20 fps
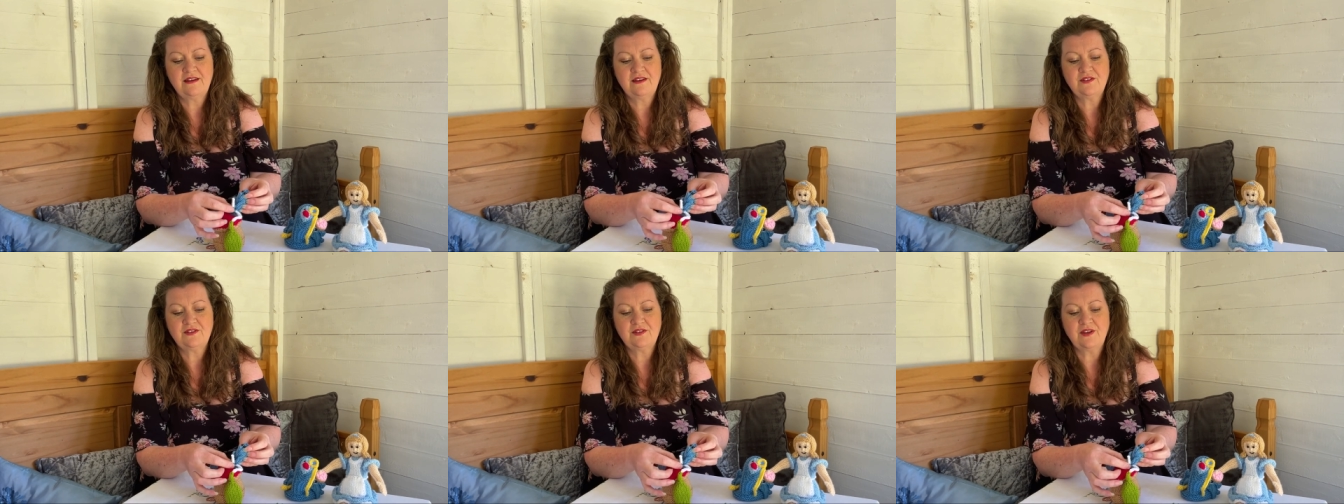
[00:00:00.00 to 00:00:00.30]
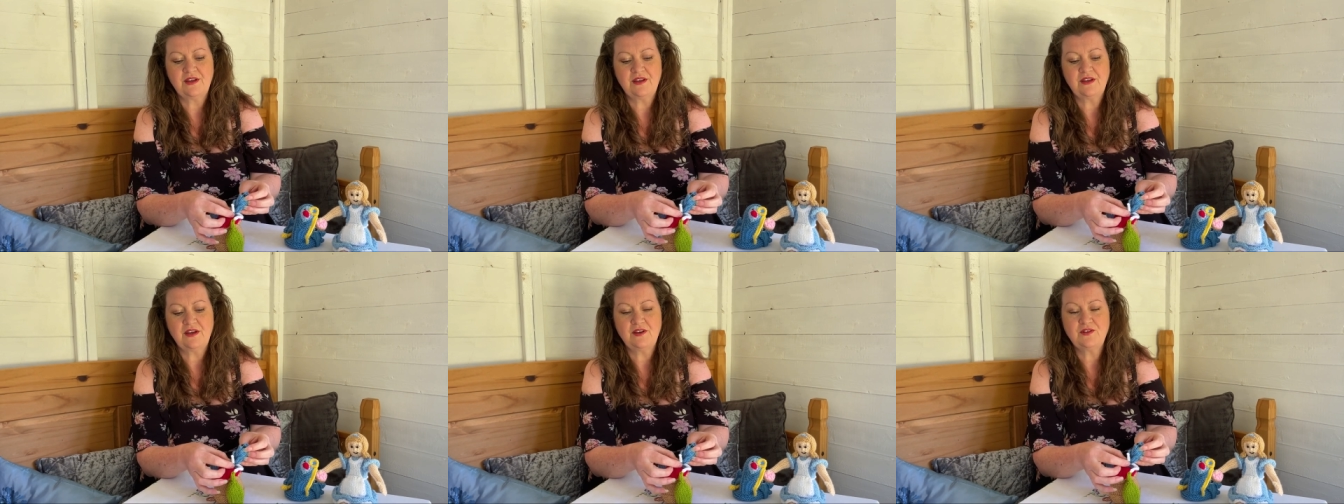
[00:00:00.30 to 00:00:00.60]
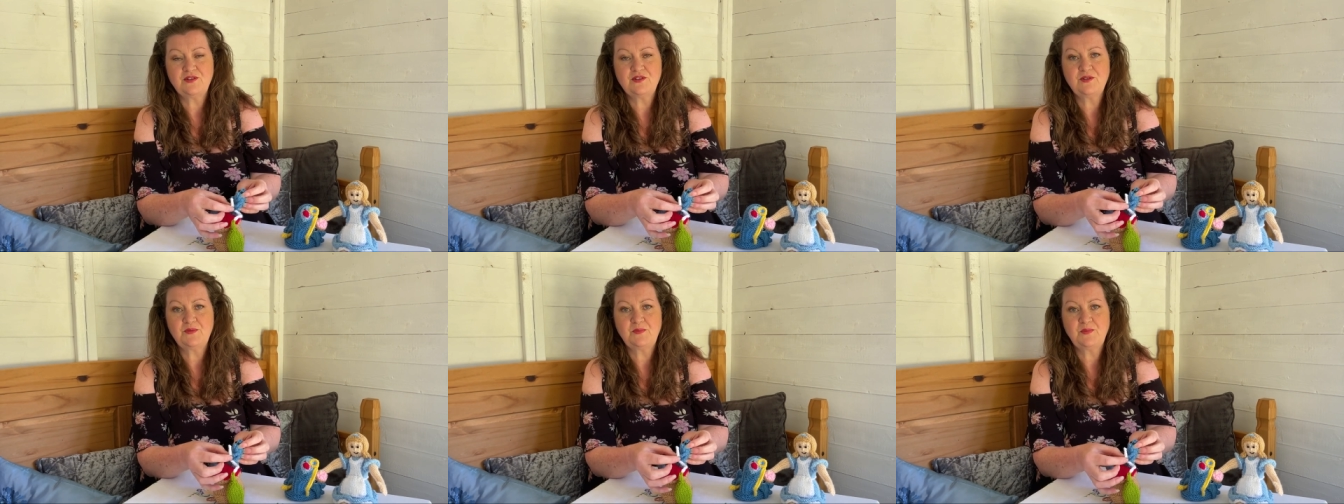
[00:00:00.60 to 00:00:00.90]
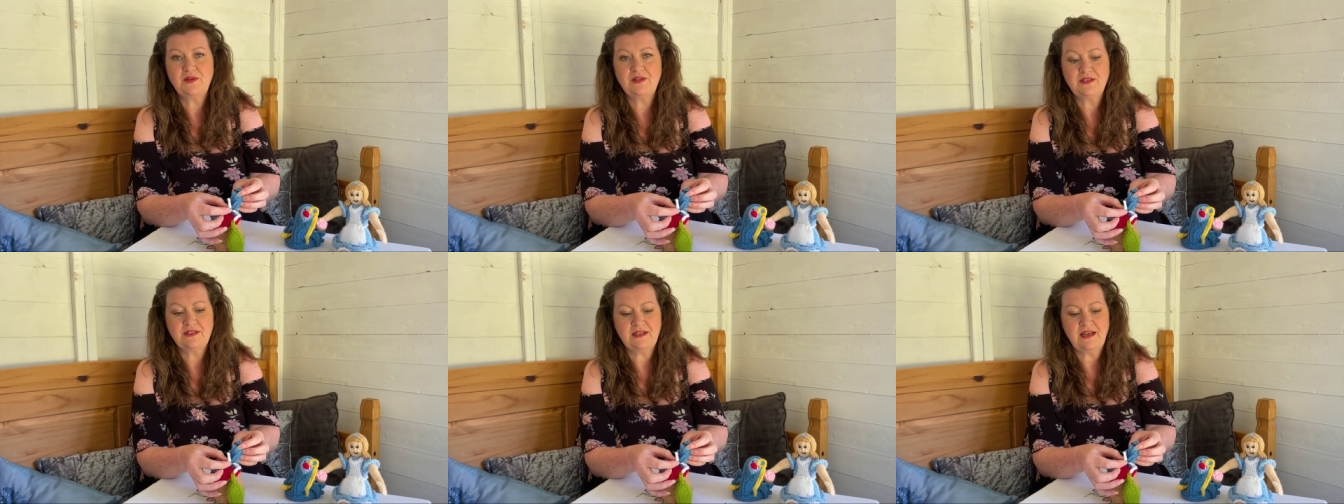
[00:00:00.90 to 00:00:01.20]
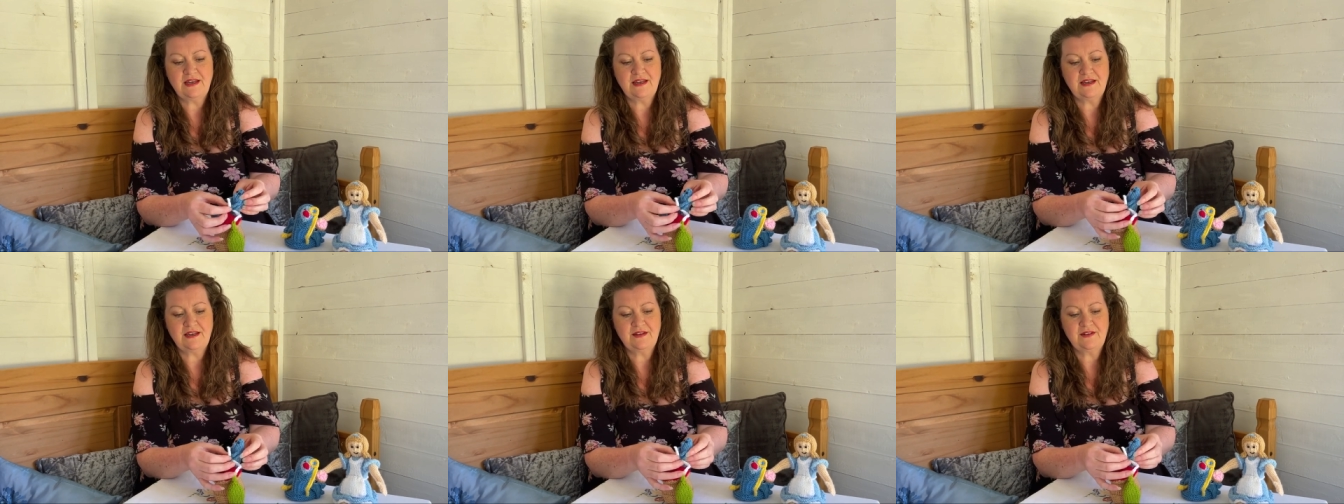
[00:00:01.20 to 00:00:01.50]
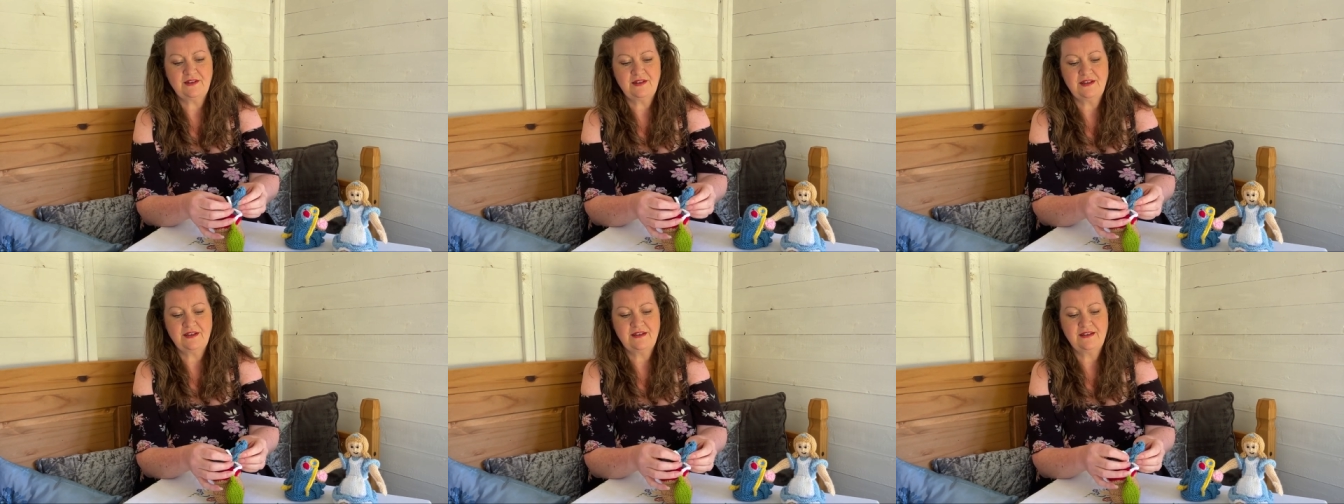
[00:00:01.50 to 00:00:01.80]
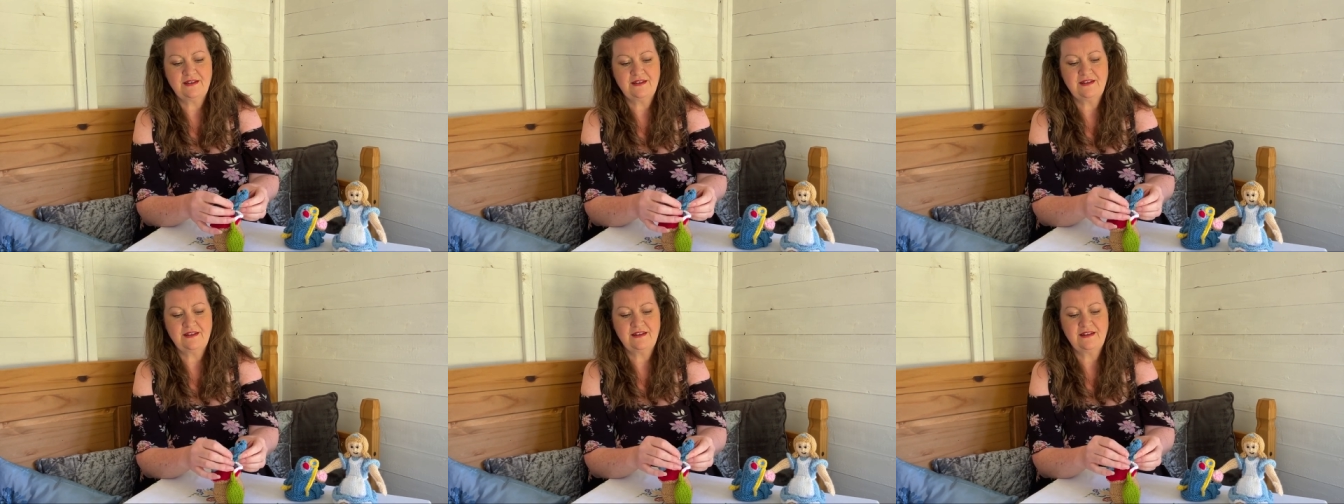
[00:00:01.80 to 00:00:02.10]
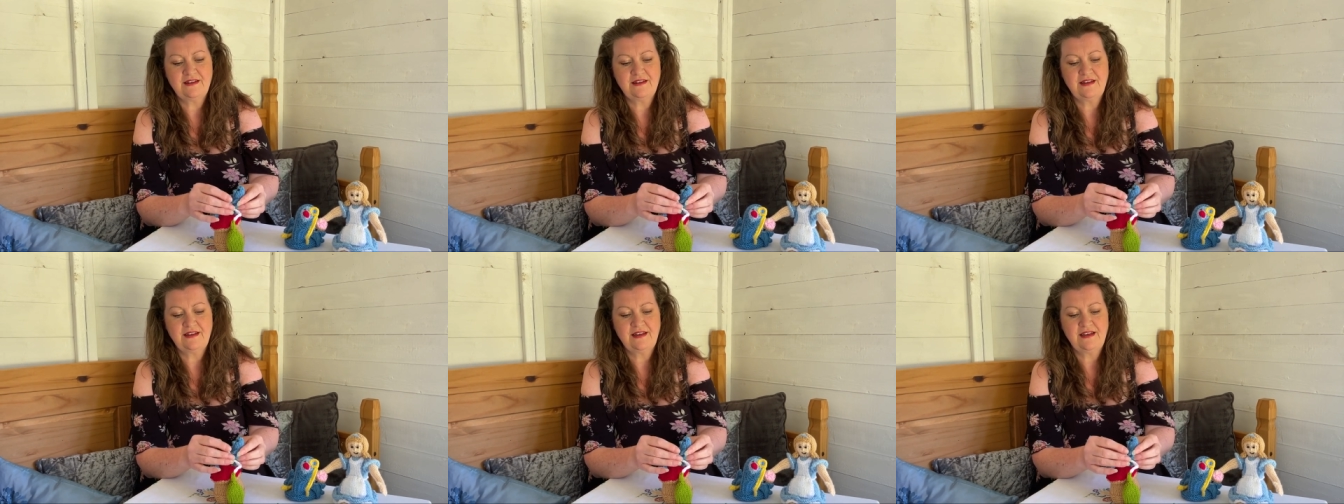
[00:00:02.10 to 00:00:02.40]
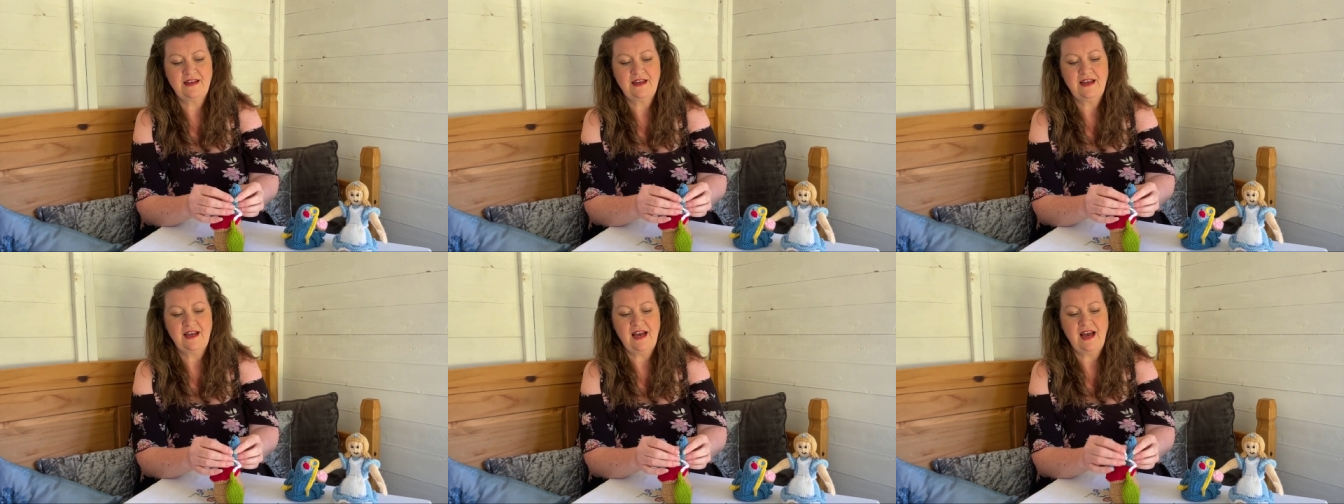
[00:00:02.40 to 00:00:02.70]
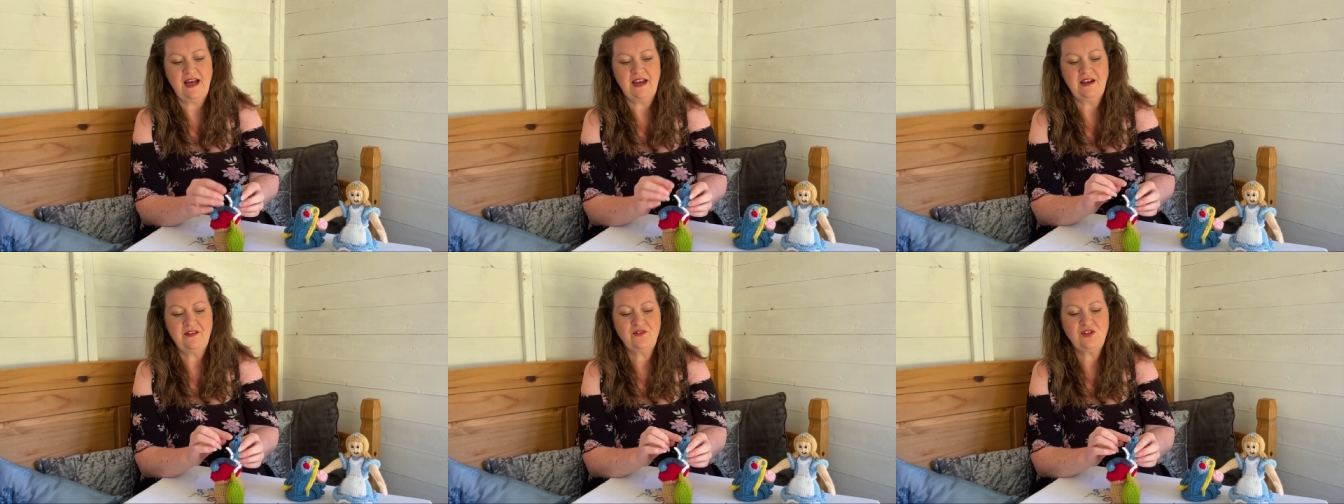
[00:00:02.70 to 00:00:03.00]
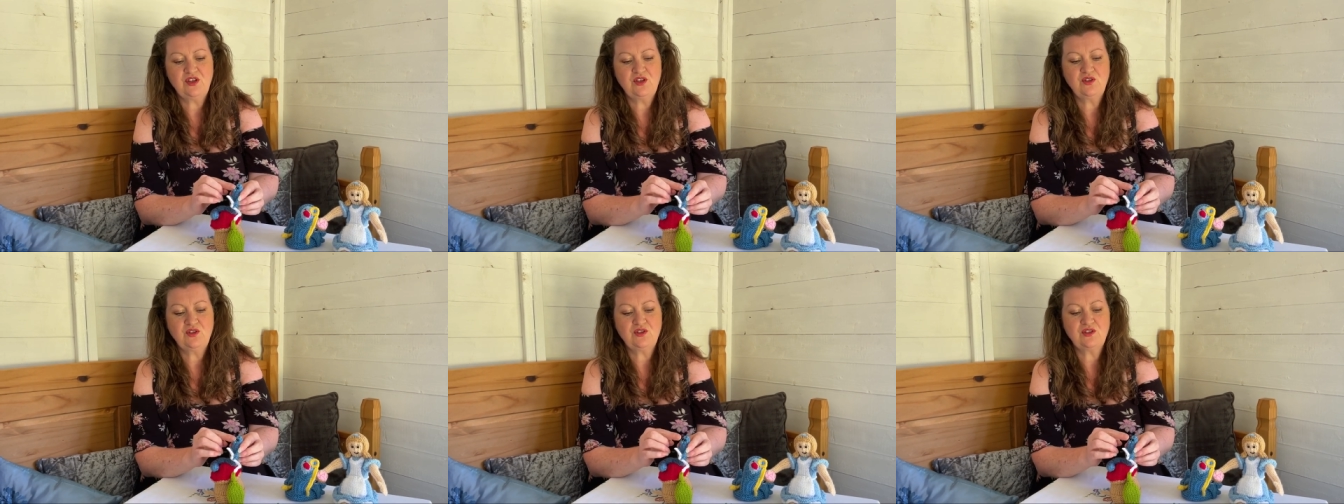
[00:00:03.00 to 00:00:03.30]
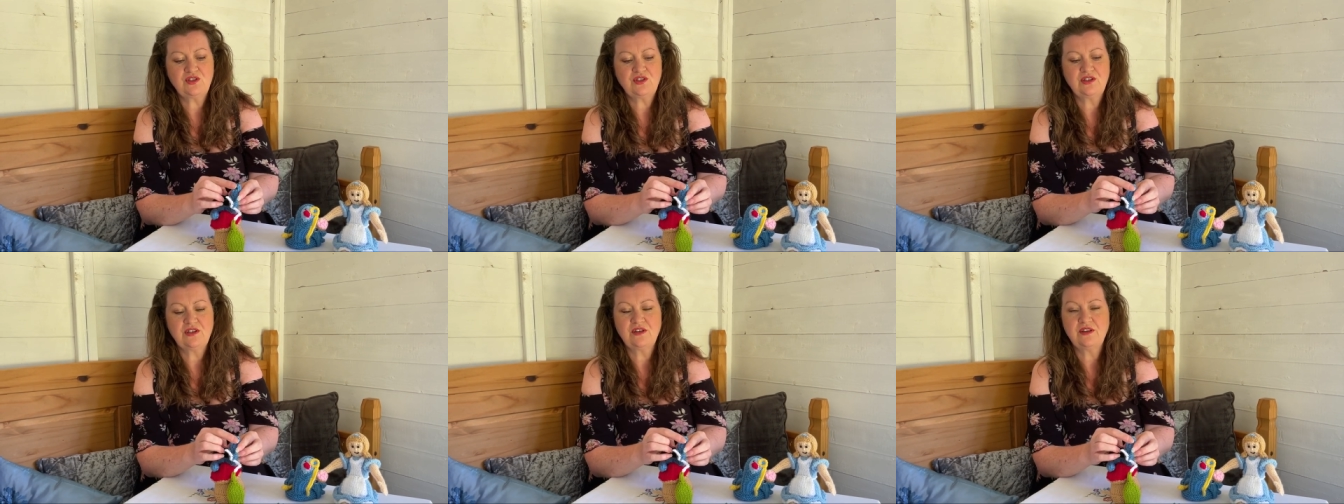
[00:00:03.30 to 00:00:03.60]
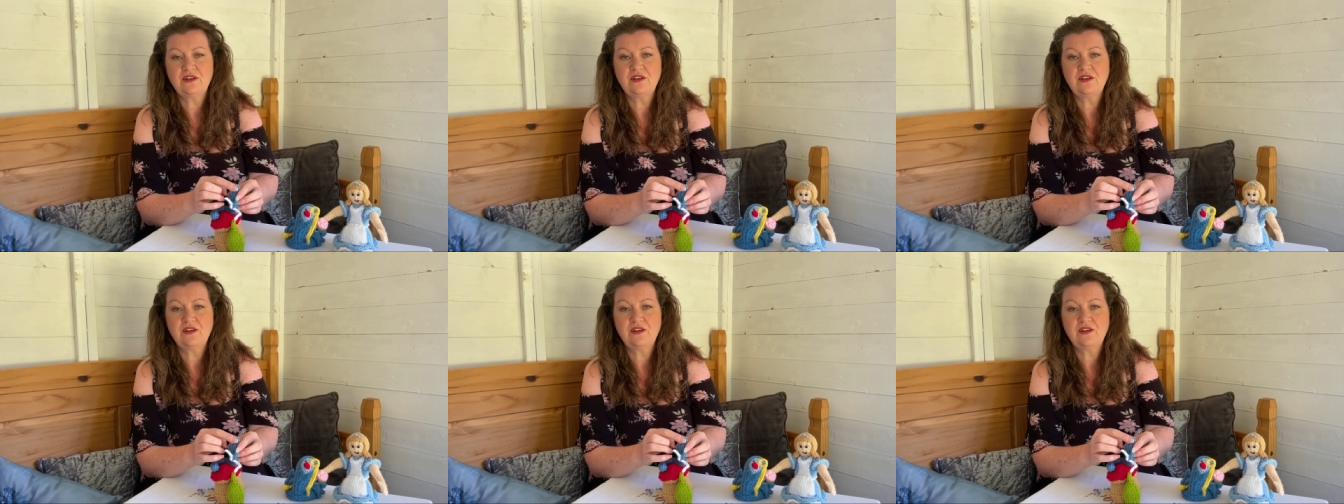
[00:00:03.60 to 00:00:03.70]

So it goes up and down. And I've used